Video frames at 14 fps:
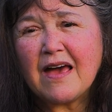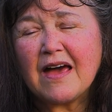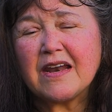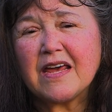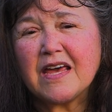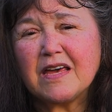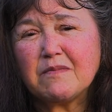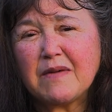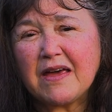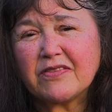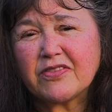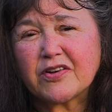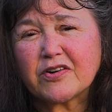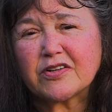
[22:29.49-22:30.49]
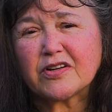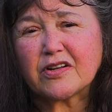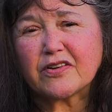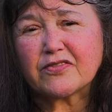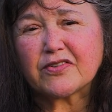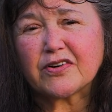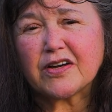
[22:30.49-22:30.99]
And he made their
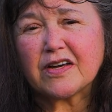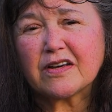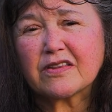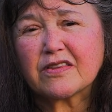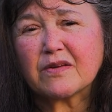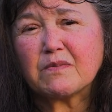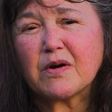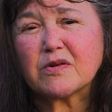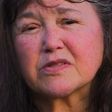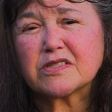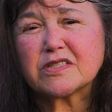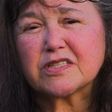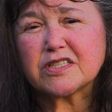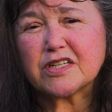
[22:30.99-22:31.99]
delivery the most